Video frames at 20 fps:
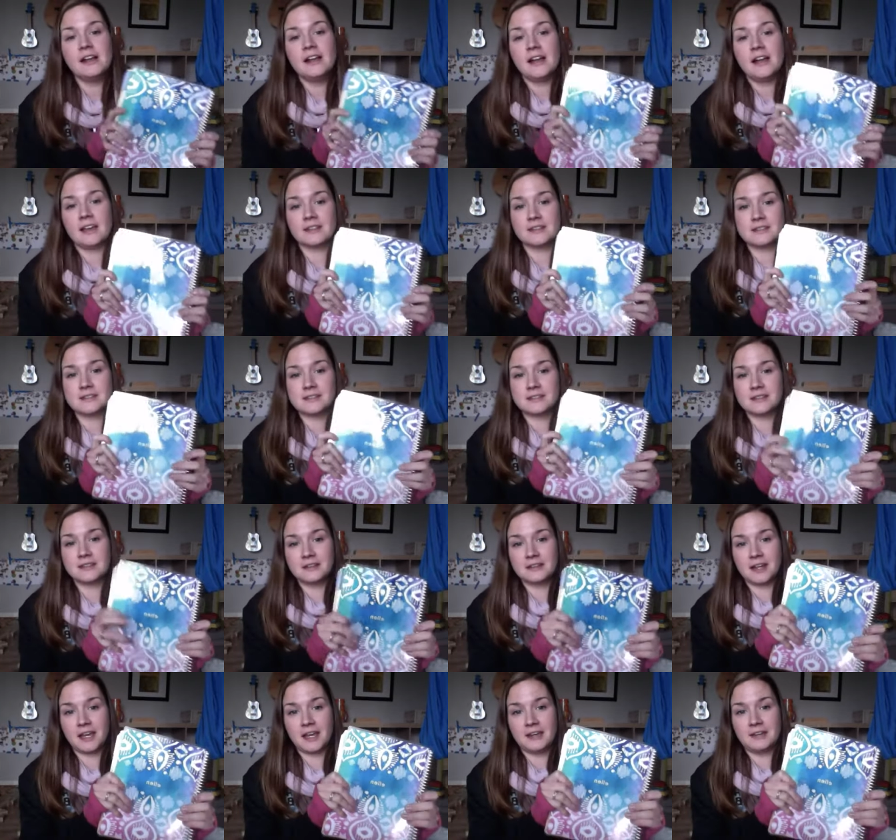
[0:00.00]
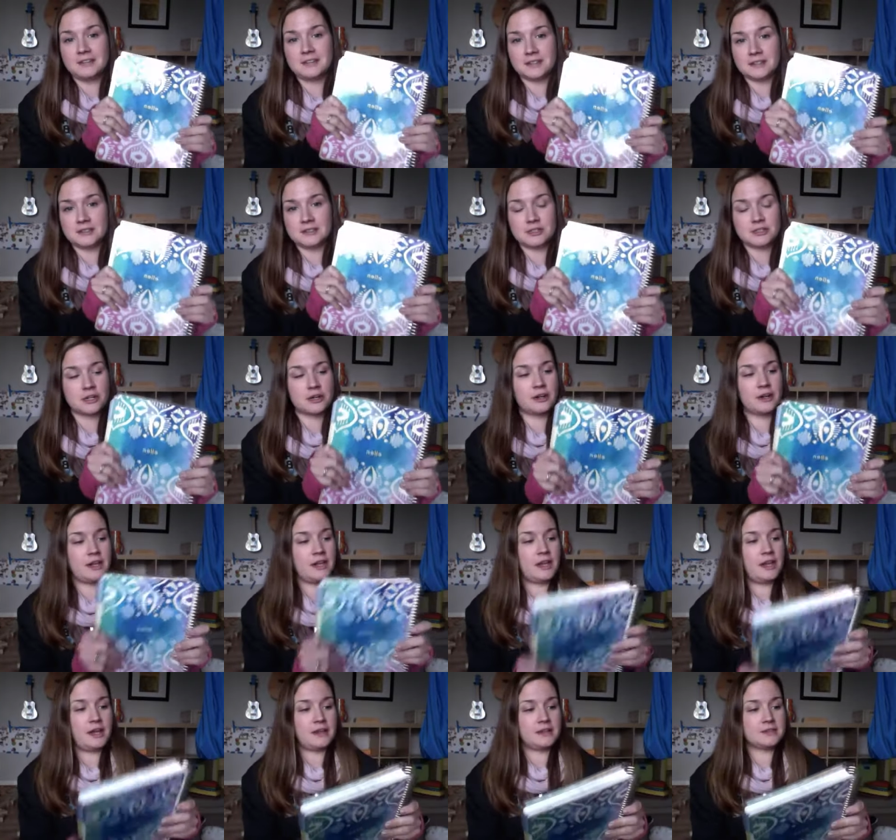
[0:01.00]
It's nice and
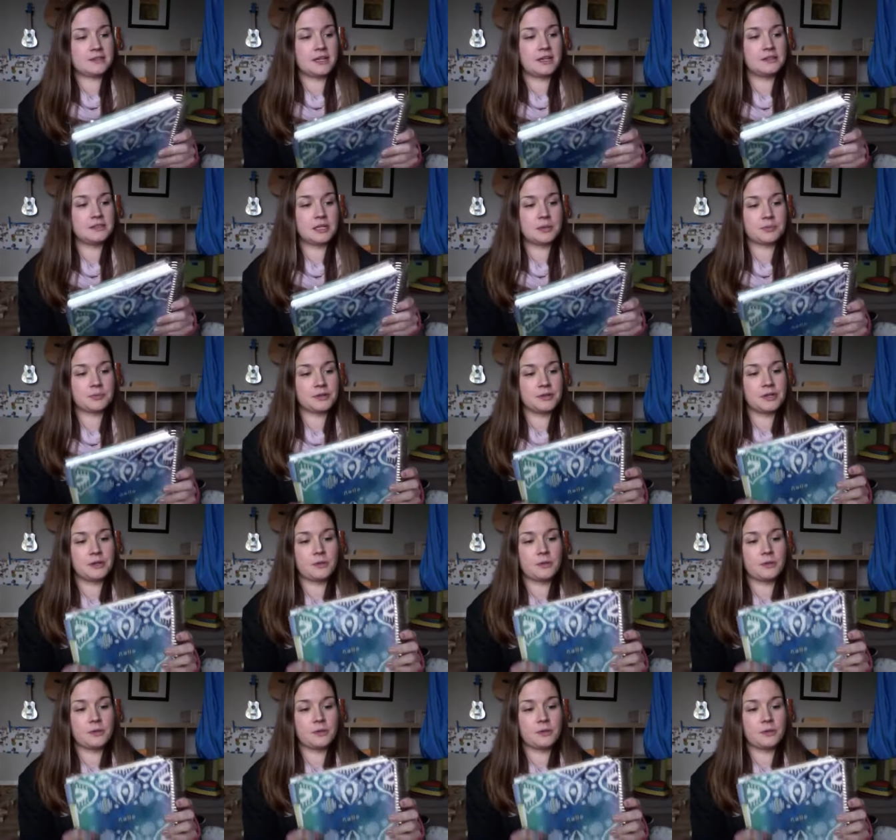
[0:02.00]
sturdy, and it's held up really